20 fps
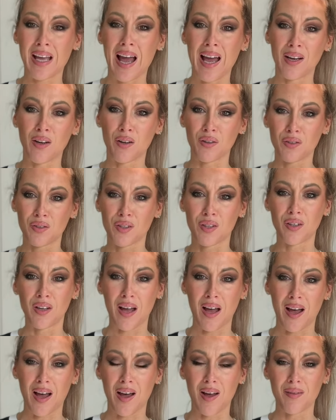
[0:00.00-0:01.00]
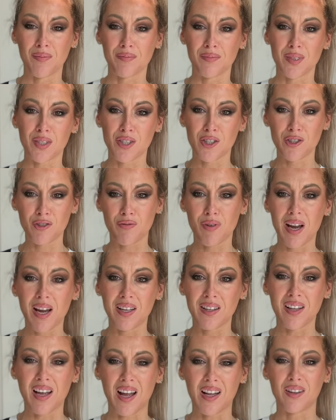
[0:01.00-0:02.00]
not
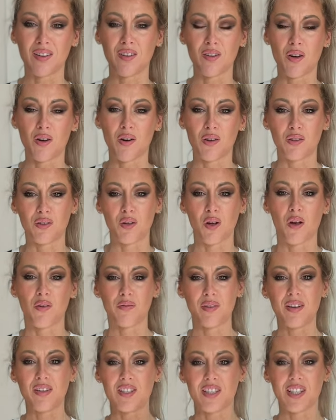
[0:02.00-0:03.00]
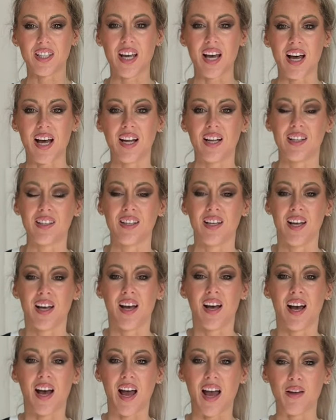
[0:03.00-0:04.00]
straight, that not vertical.
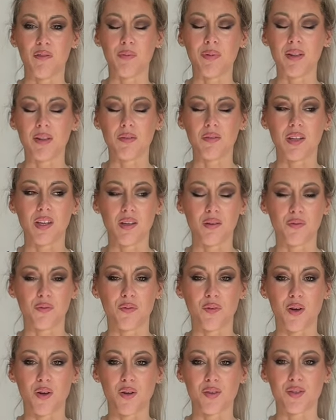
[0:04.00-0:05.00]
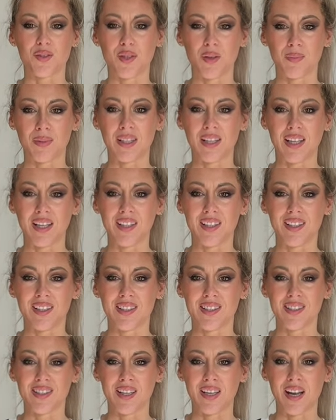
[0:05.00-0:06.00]
I've been looking for something like
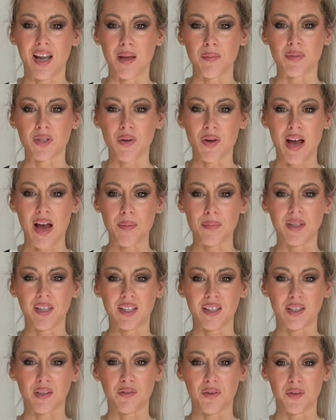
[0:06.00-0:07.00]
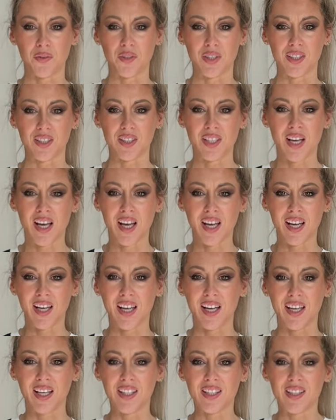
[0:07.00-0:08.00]
this and I am so happy that I found it.
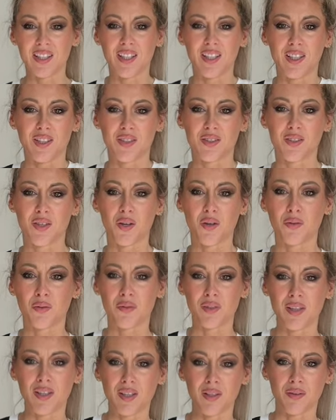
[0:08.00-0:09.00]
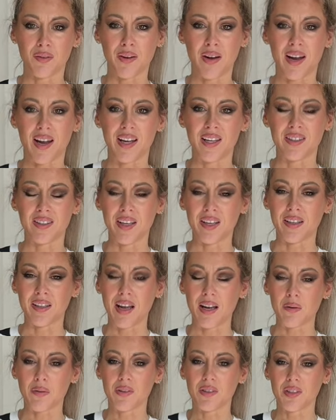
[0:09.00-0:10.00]
It is really great and
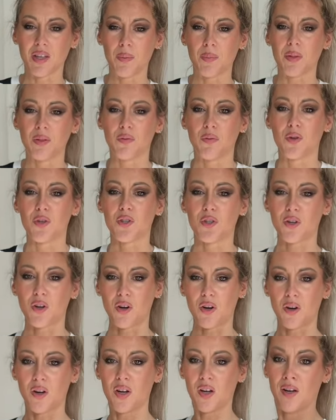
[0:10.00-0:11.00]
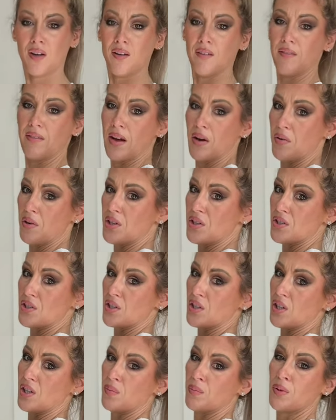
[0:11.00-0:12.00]
I will keep it for sure. Very
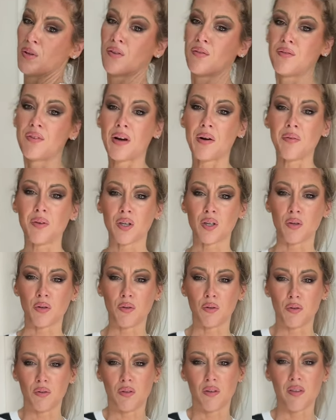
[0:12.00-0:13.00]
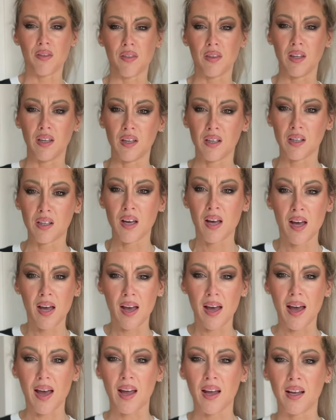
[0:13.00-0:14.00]
cheap, very cool thing,
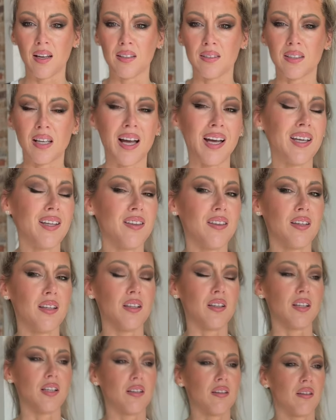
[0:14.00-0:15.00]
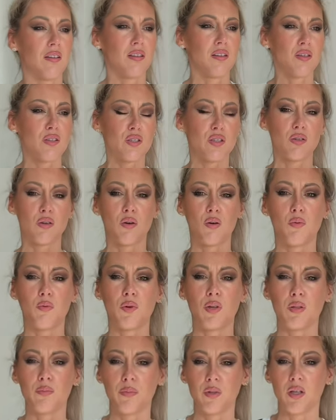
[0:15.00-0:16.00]
and I think that this
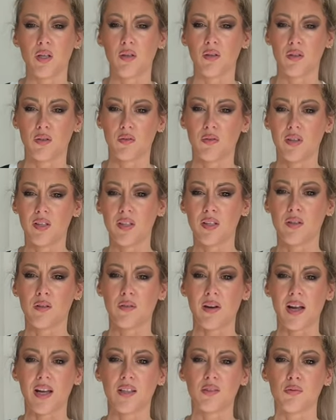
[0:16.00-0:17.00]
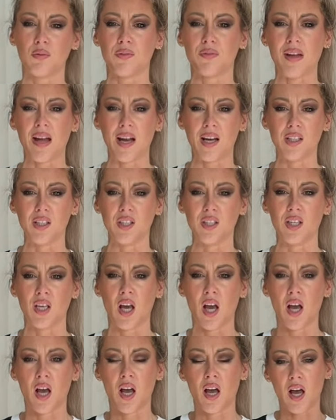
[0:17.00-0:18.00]
will be really great with
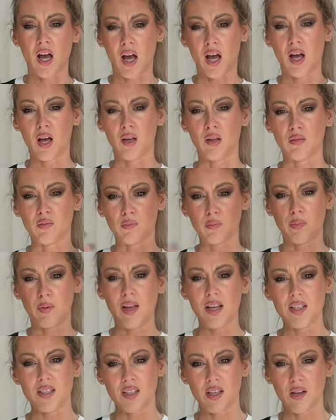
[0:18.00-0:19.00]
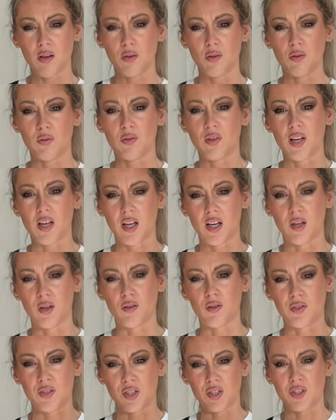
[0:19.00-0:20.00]
any blazer over
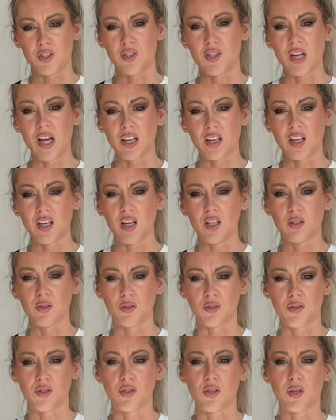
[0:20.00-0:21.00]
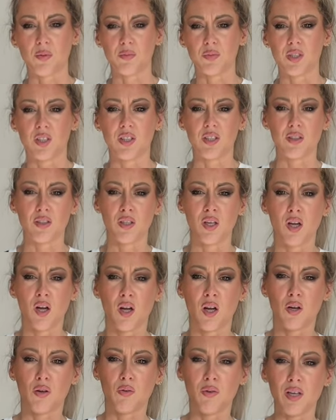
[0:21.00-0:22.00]
or just jacket or something.
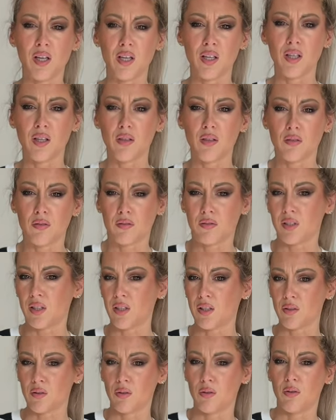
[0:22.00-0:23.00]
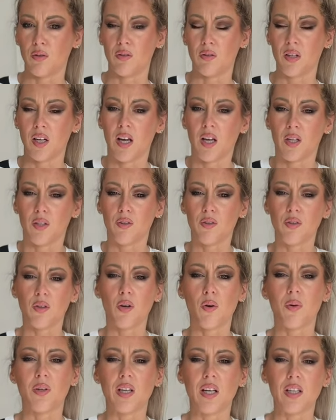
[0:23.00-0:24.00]
Really, really cool. Do you
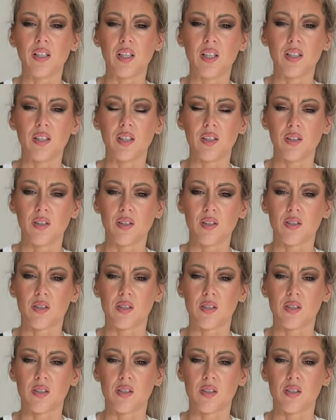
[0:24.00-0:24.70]
know what I need in this